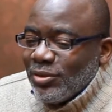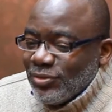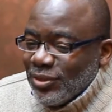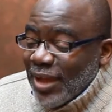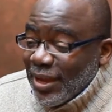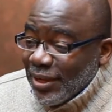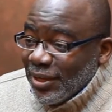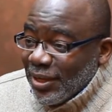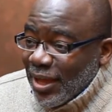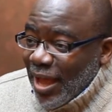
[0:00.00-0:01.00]

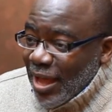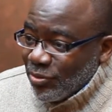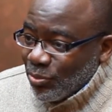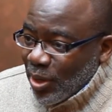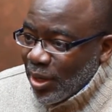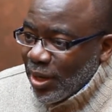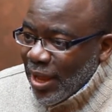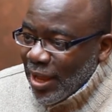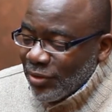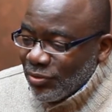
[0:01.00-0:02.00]
CAE as well
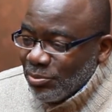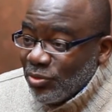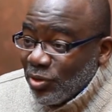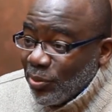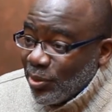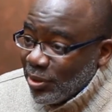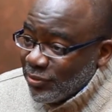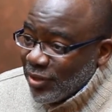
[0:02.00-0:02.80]
as materials